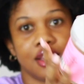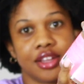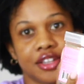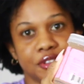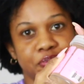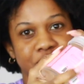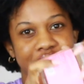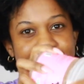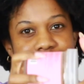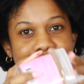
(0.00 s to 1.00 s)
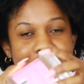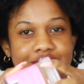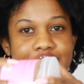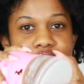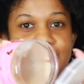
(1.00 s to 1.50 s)
And
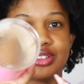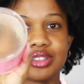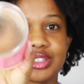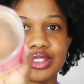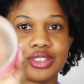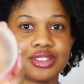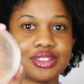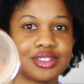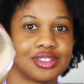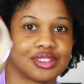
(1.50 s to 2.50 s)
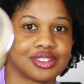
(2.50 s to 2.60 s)
you can see